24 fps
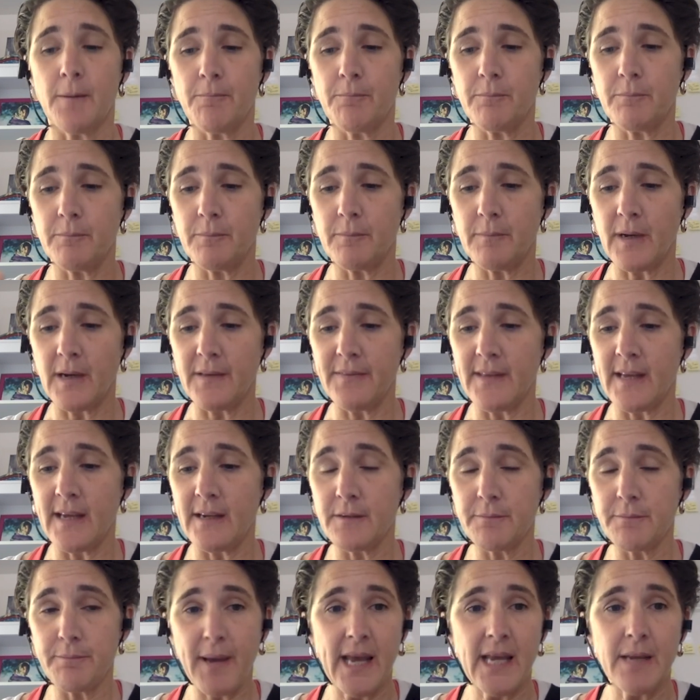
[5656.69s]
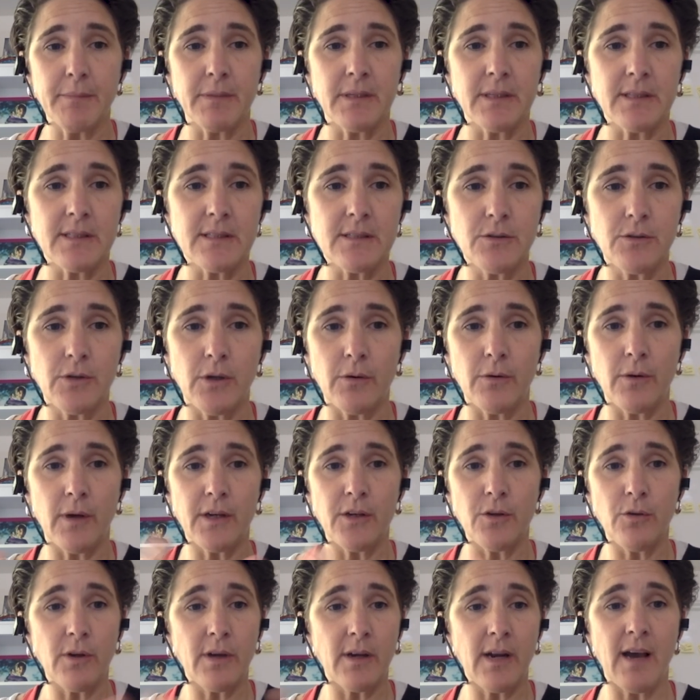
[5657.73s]
Um, and then payments. You
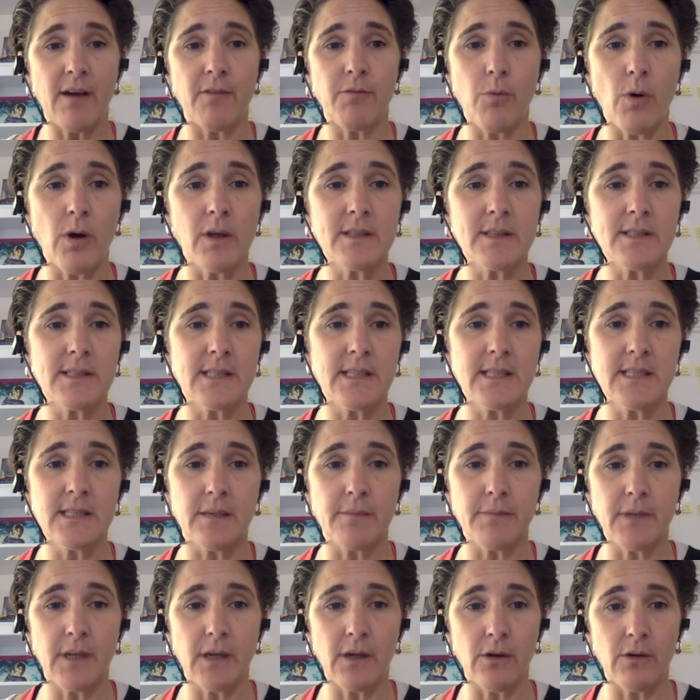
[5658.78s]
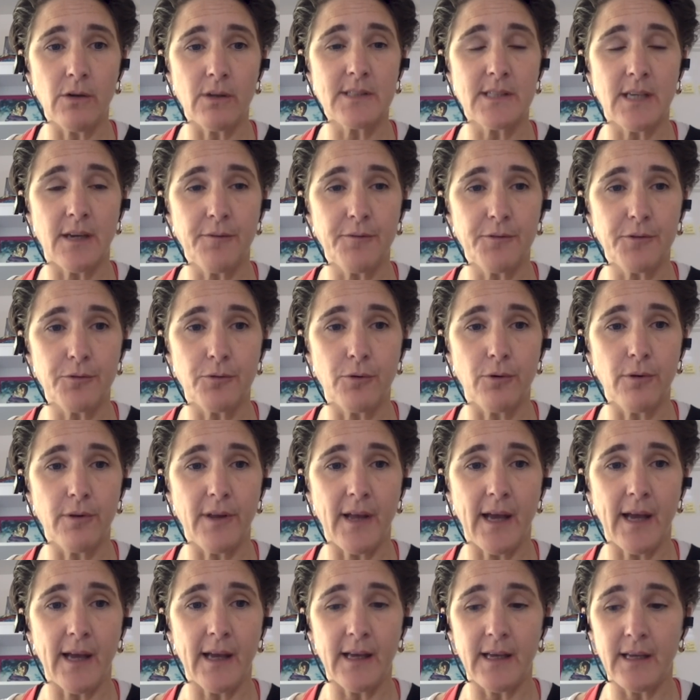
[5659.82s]
know, and you can have one system that looks after
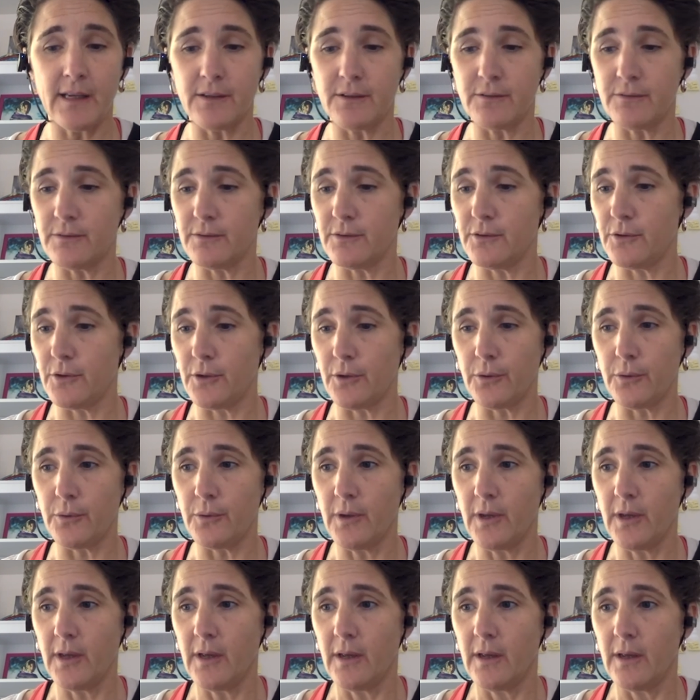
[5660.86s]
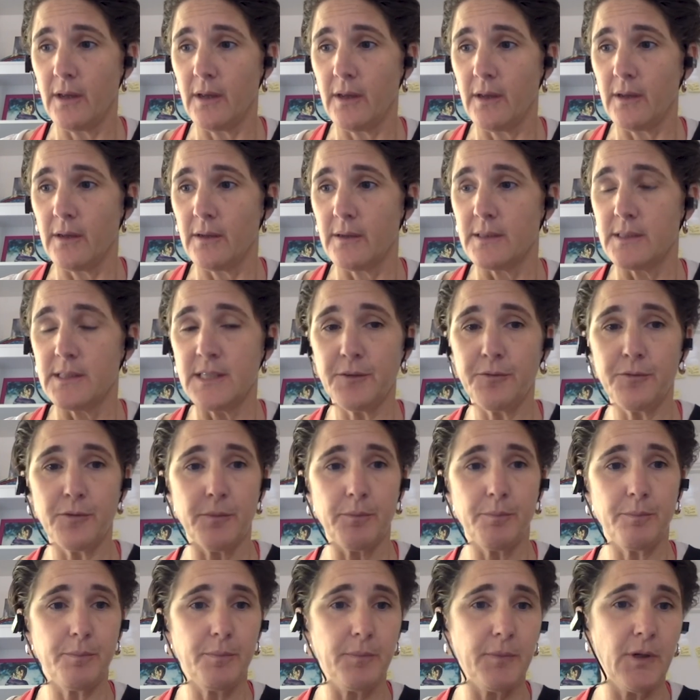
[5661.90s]
all that, and you know
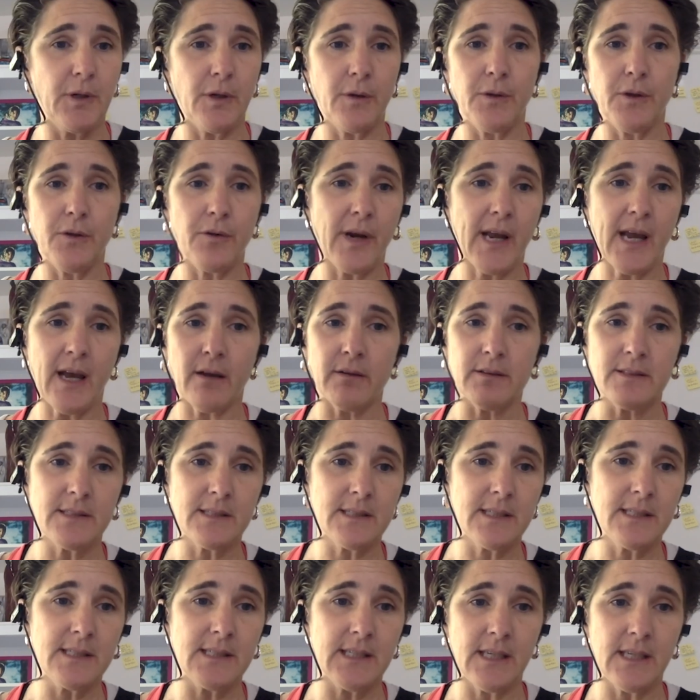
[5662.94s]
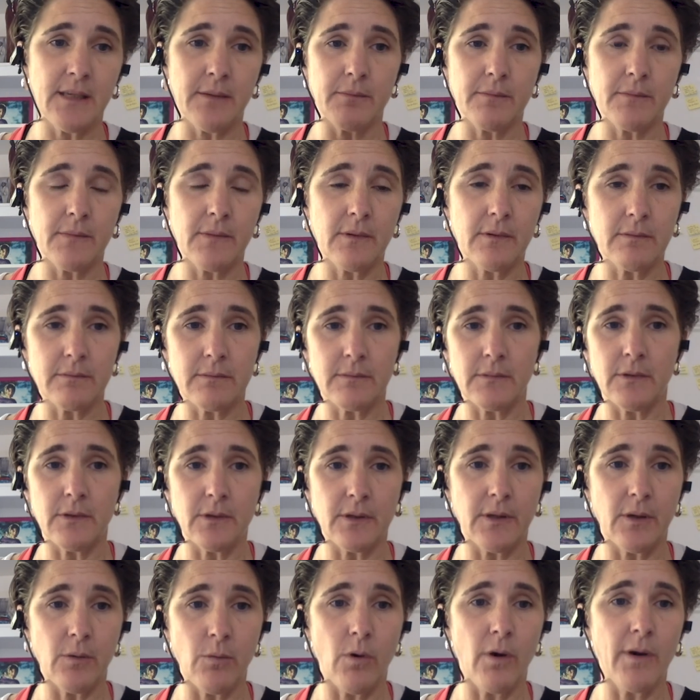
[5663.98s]
different, you know, your accountancy team
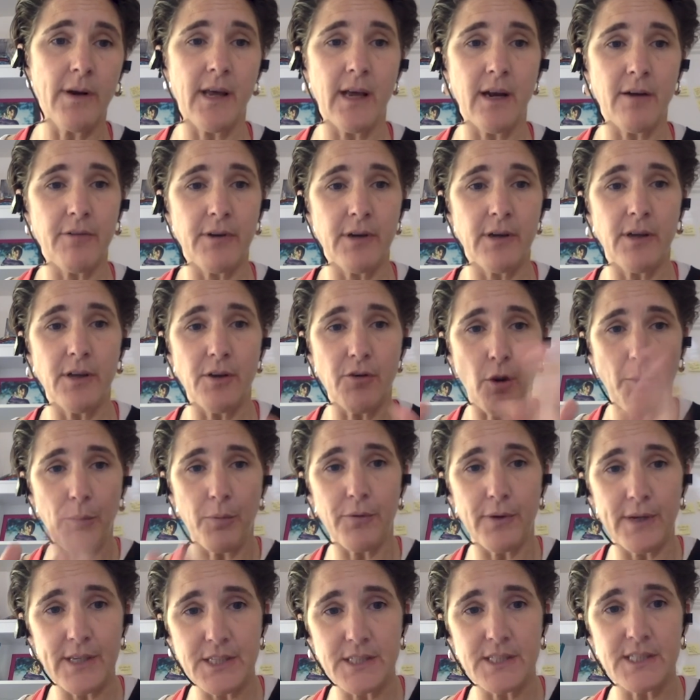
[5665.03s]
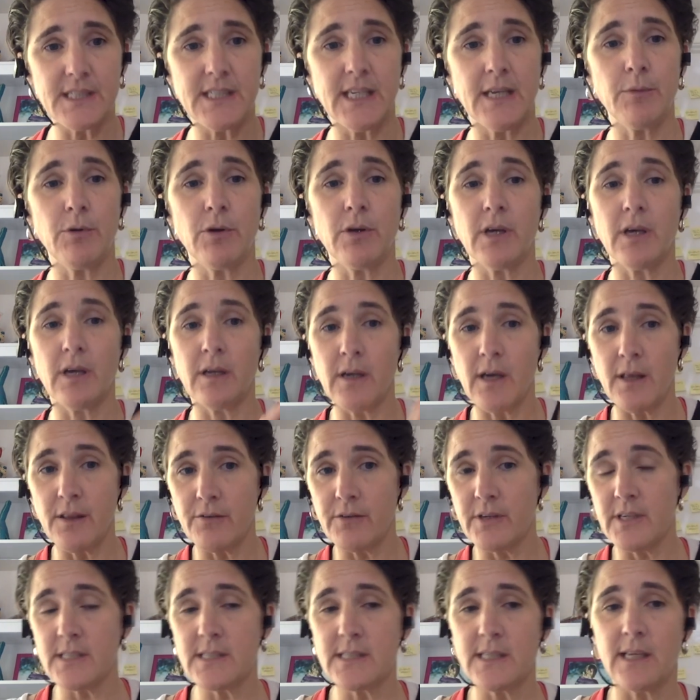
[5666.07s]
look at one area, your operations team look at
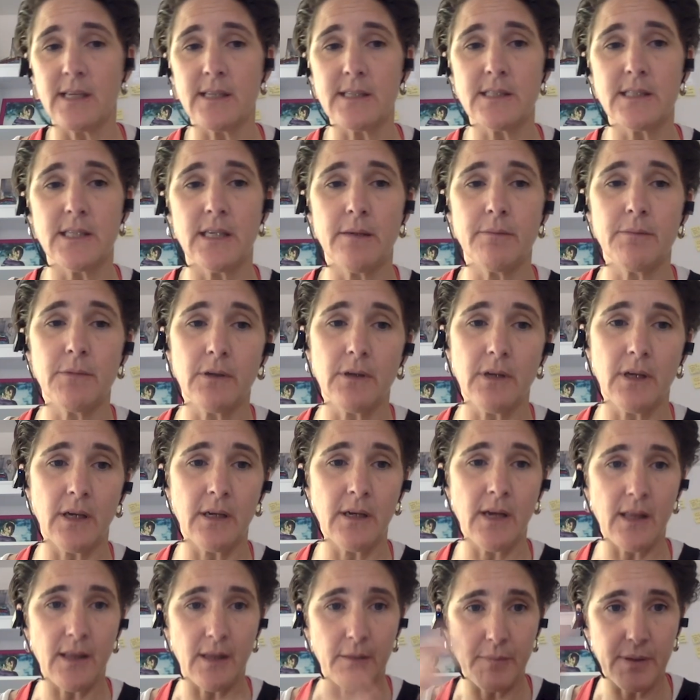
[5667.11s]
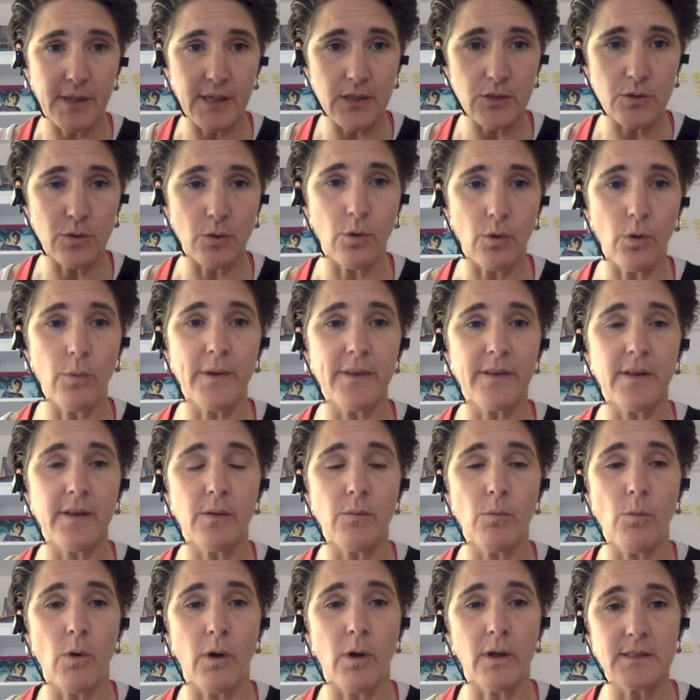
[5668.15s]
another, and your sales team look at another, but it's all
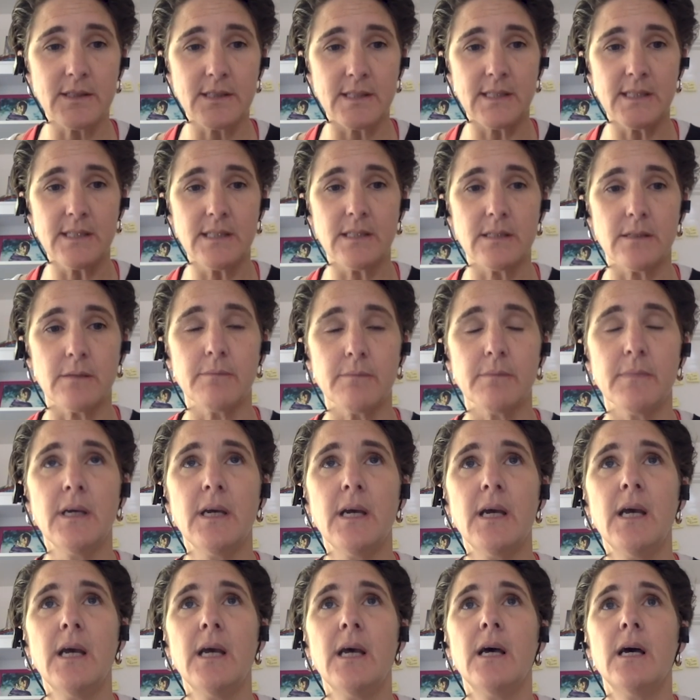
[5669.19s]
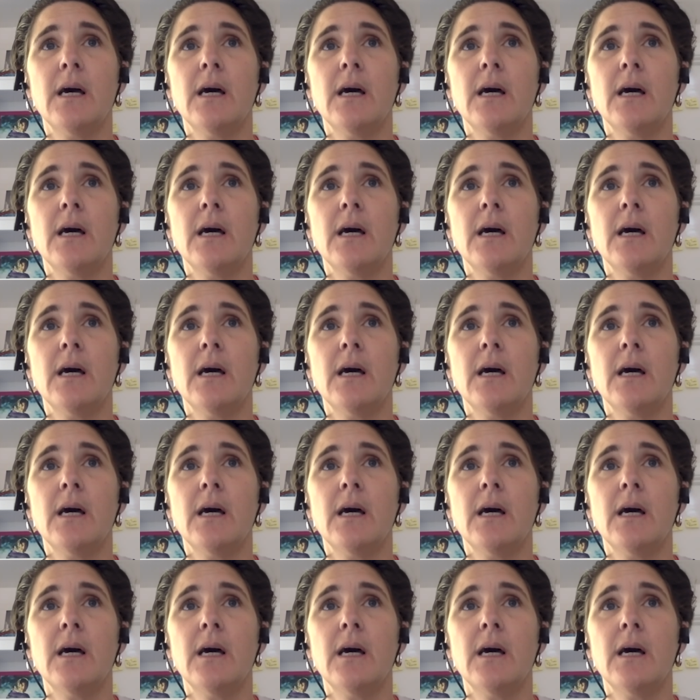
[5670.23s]
within one system.